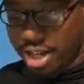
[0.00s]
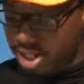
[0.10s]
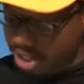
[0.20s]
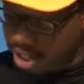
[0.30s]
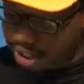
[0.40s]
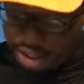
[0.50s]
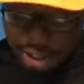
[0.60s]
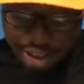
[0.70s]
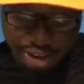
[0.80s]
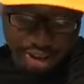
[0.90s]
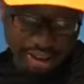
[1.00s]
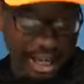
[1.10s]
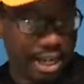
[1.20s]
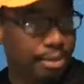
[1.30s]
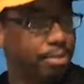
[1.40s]
set the hook, and you got your
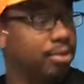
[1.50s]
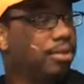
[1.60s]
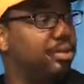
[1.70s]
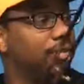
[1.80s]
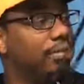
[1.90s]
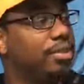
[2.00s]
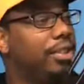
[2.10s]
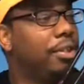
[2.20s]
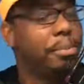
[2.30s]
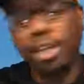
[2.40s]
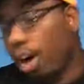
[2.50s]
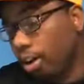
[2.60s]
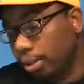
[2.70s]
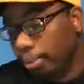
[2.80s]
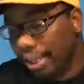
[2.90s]
slab. We
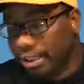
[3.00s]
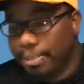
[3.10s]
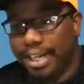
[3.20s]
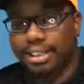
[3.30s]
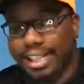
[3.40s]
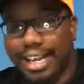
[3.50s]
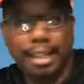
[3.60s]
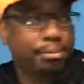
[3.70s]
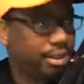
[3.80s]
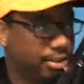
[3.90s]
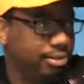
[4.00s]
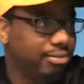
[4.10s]
call it big spec slabs.